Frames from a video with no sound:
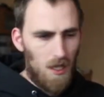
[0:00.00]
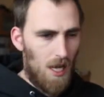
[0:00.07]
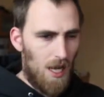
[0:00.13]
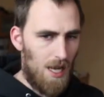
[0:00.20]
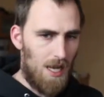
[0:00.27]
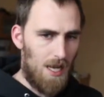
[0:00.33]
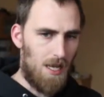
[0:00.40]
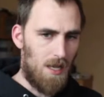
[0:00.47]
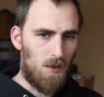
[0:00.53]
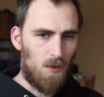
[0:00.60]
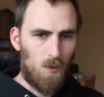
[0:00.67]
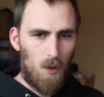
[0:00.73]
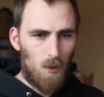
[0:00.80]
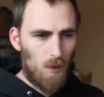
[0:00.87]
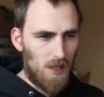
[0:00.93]

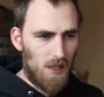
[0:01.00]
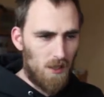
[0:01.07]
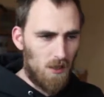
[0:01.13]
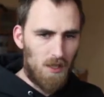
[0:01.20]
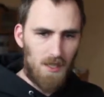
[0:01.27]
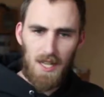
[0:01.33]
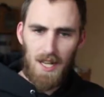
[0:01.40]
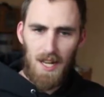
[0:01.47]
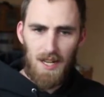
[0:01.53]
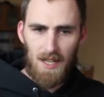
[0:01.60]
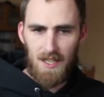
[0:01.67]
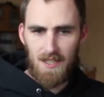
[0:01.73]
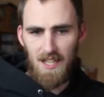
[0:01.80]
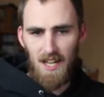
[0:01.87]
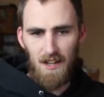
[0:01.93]
what we're going to look at
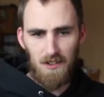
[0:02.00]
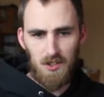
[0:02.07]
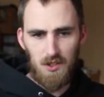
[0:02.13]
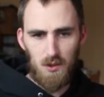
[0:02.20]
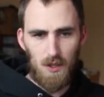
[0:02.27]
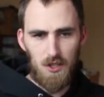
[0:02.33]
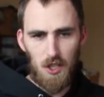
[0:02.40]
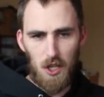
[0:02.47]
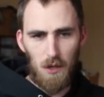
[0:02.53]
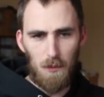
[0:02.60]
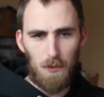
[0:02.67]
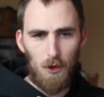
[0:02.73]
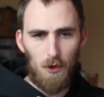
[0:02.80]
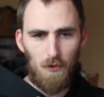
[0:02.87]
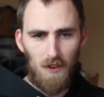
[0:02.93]
is how to switch our
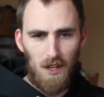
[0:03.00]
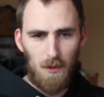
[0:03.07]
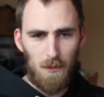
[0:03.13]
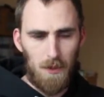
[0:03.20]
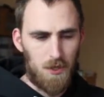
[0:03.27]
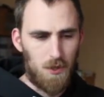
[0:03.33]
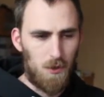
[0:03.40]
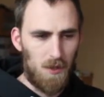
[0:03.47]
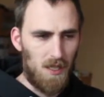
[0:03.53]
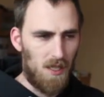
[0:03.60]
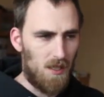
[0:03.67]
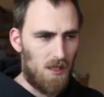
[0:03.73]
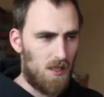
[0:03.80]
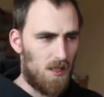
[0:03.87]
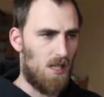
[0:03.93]
profile
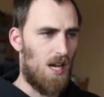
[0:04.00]
between